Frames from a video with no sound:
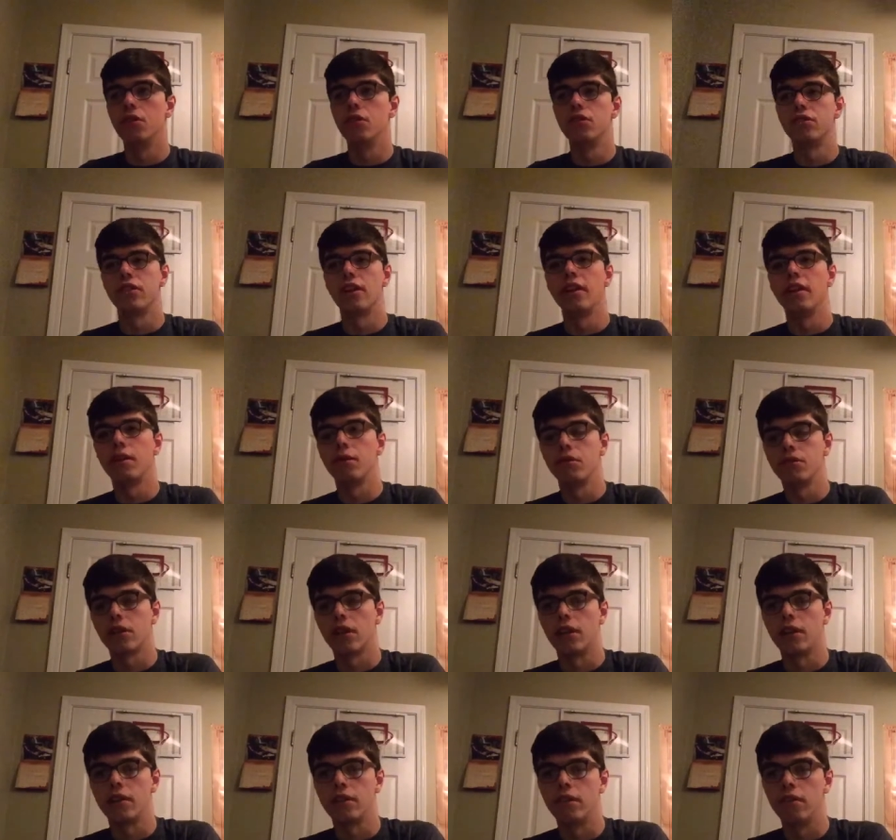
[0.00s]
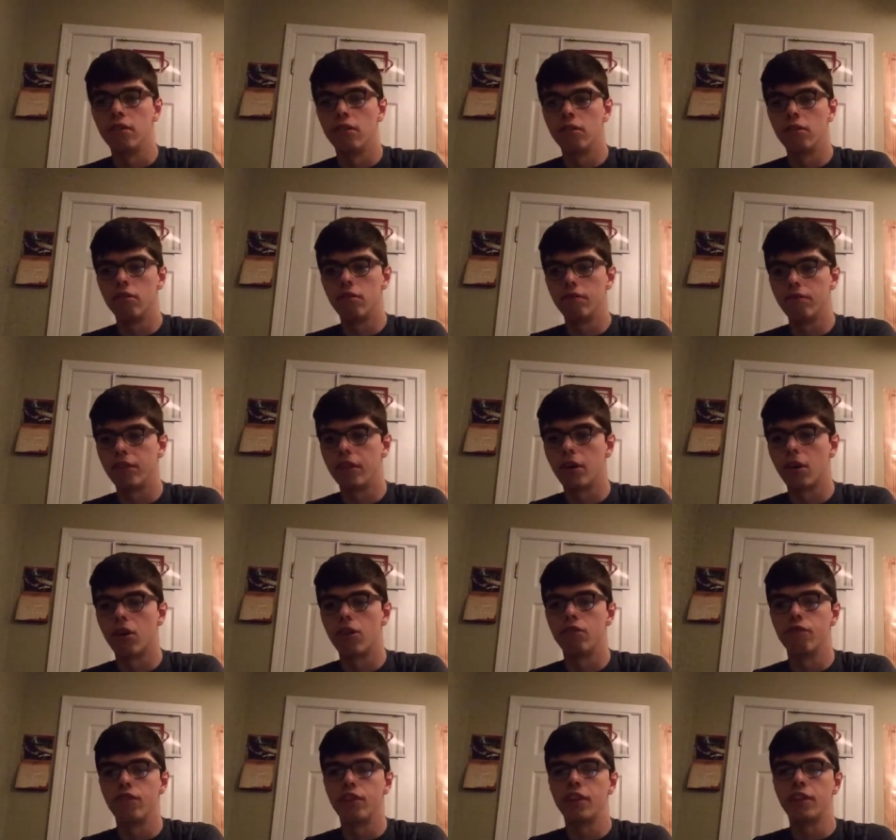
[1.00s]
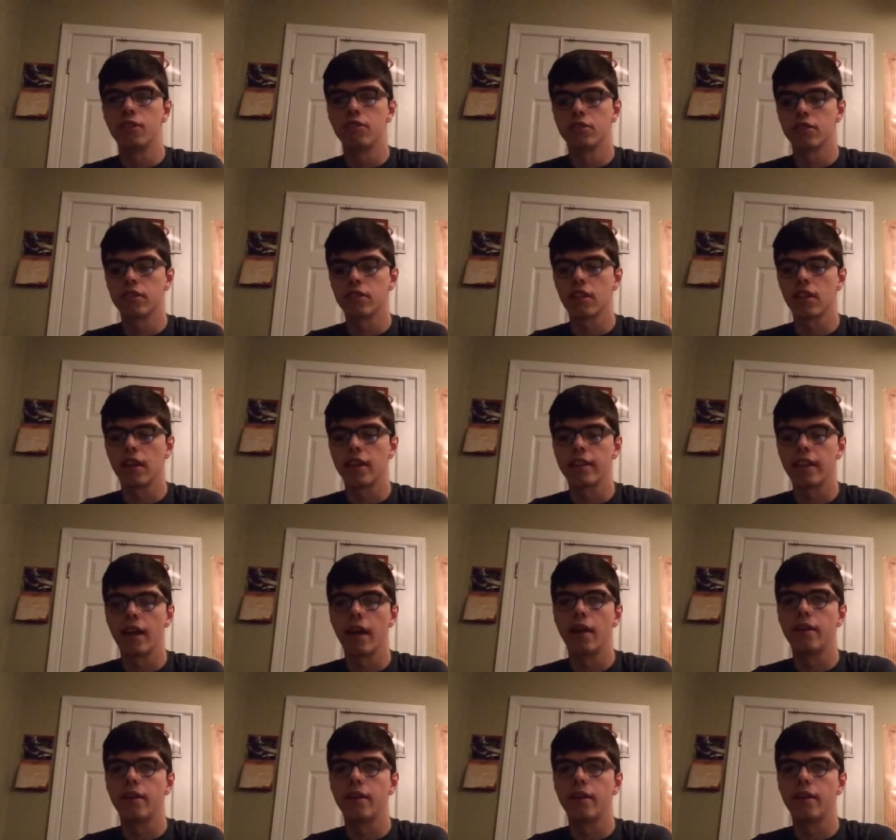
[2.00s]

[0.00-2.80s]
said it was on VRV or something like that.